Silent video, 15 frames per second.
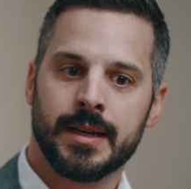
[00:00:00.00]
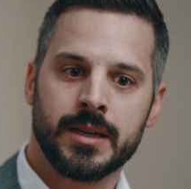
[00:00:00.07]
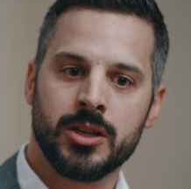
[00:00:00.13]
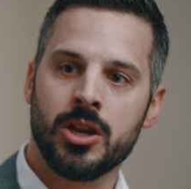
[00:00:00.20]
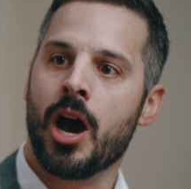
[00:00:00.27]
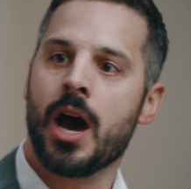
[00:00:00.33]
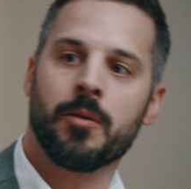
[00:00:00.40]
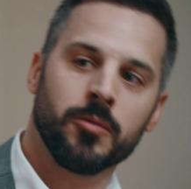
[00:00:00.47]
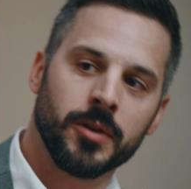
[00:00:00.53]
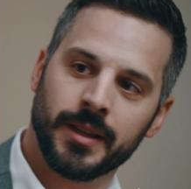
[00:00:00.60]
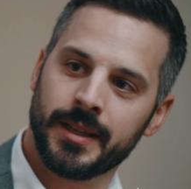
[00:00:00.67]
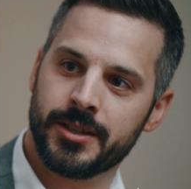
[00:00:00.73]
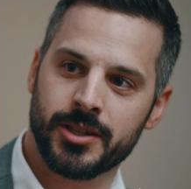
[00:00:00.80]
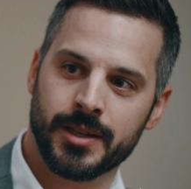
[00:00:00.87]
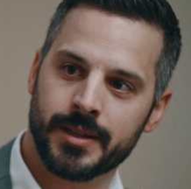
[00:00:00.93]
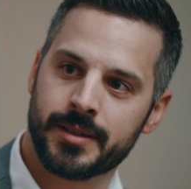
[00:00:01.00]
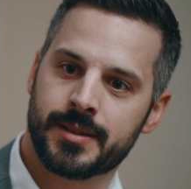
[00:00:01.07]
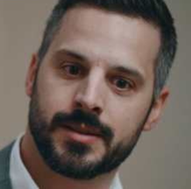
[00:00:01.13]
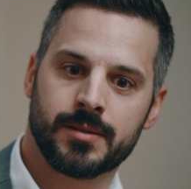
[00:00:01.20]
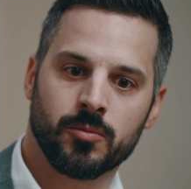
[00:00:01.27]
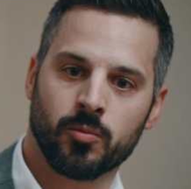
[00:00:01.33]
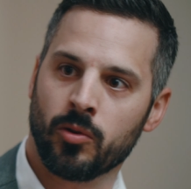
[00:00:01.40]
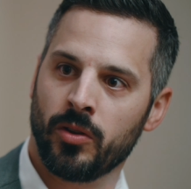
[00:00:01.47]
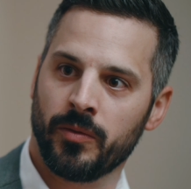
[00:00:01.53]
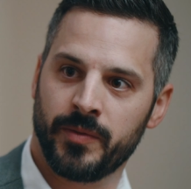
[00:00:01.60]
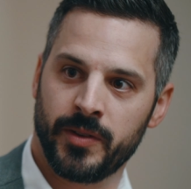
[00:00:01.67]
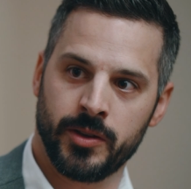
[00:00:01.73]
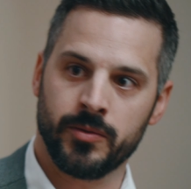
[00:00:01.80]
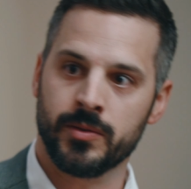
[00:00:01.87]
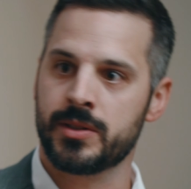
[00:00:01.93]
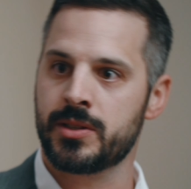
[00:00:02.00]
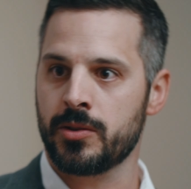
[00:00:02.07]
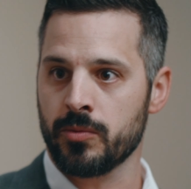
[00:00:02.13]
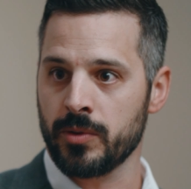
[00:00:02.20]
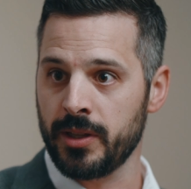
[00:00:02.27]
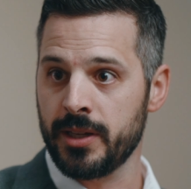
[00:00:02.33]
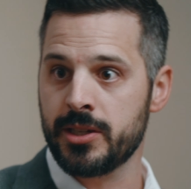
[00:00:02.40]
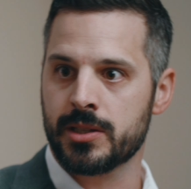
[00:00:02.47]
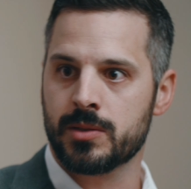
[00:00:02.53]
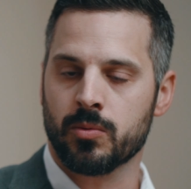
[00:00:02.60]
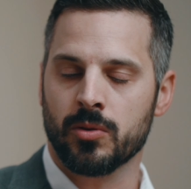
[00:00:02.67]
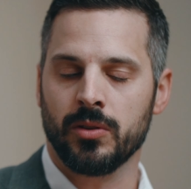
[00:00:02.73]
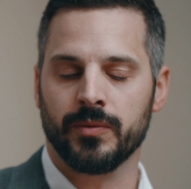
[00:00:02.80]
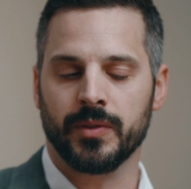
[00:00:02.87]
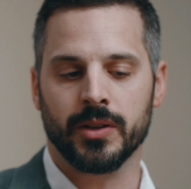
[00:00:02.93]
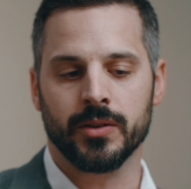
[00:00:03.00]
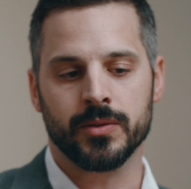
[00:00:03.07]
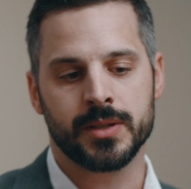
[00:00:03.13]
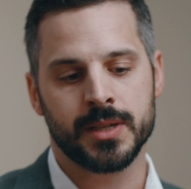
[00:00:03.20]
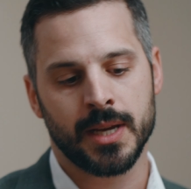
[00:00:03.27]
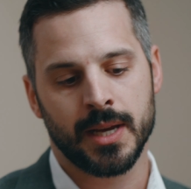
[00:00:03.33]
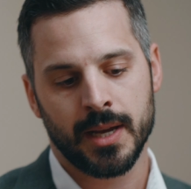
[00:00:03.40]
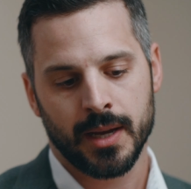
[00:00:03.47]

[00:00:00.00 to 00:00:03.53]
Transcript: non-religious worldviews to religious worldviews